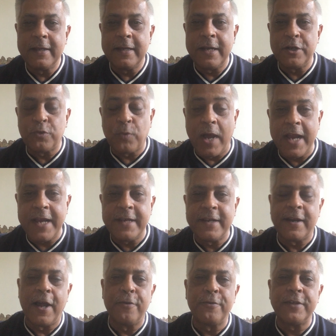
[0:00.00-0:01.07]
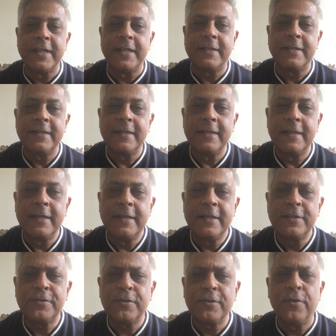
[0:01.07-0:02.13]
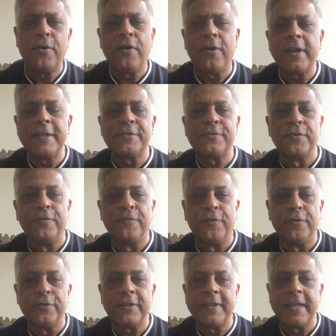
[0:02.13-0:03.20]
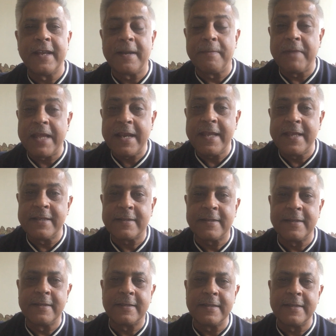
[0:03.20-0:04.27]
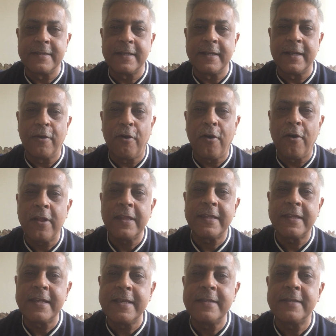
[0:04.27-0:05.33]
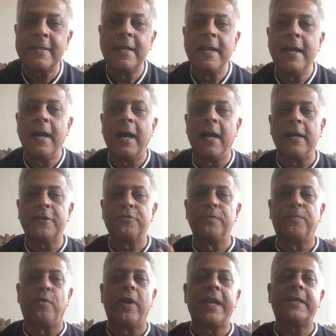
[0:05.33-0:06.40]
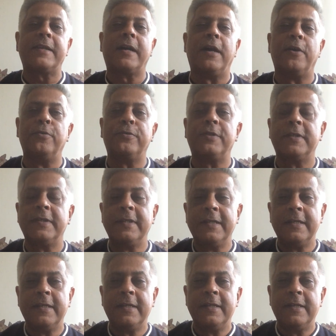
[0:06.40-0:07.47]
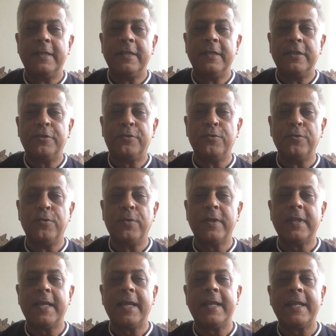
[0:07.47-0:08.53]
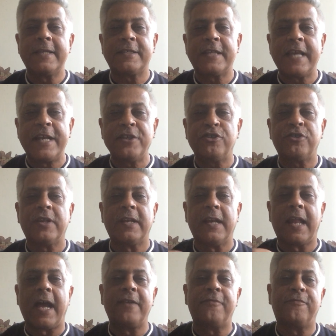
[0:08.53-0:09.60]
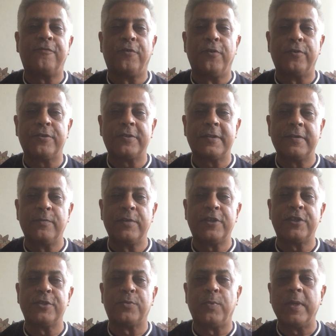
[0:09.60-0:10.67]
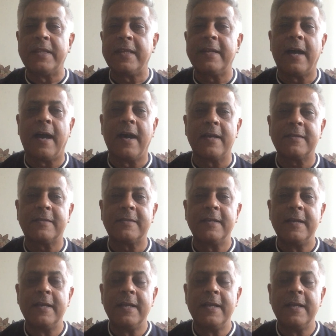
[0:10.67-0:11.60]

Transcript: entwined around it, so on and so forth. There are many instances, and all these are to point out to an essential life force which is within us,